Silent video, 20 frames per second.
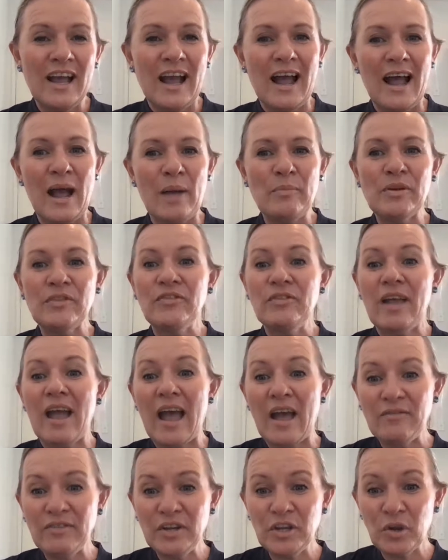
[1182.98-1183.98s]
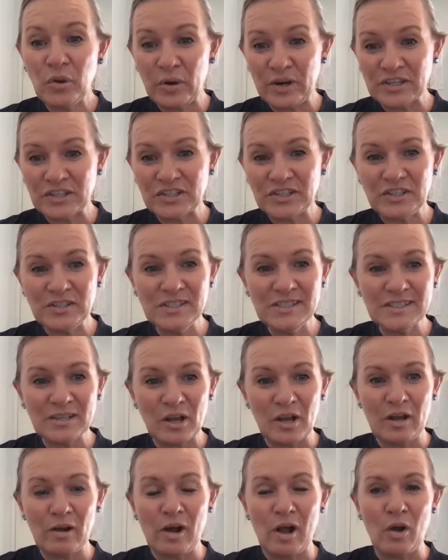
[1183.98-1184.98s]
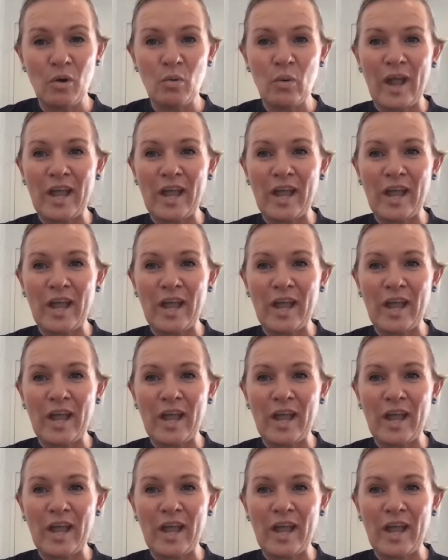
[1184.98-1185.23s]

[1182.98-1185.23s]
But if you have any questions, I'll